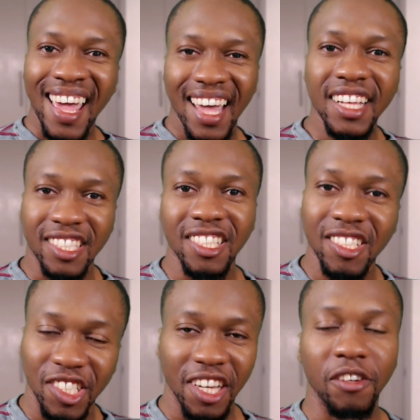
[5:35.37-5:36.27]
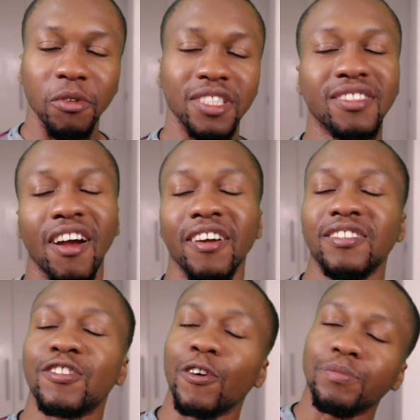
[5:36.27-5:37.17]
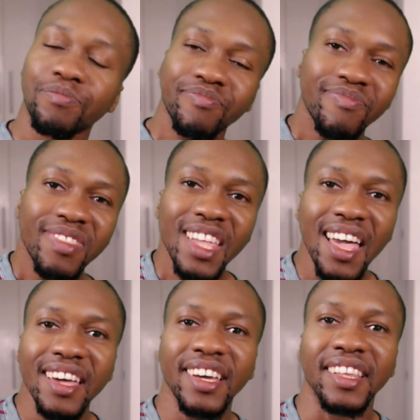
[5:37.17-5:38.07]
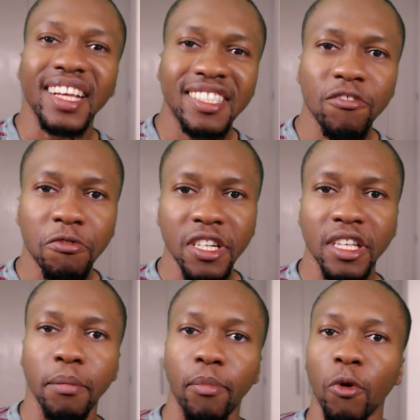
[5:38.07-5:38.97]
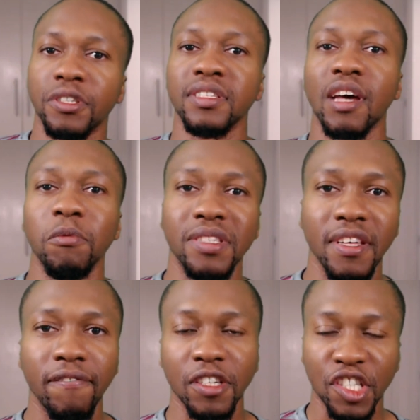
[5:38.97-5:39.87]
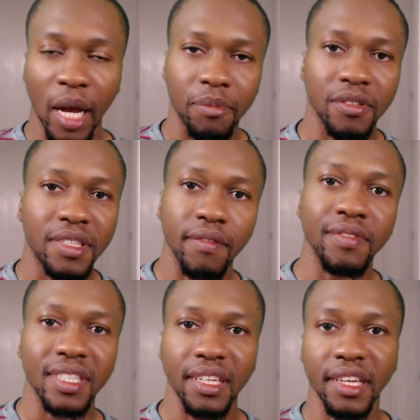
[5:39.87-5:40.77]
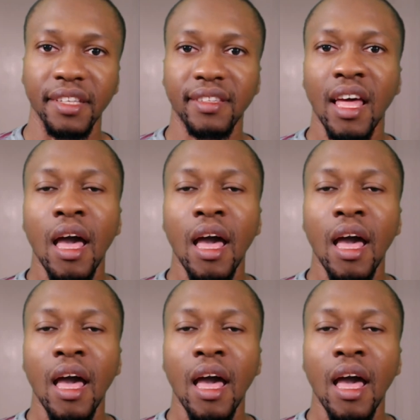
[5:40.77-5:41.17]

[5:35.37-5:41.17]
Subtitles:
the genuine start. So yeah, that's the real importance, I would say, for chapter 78.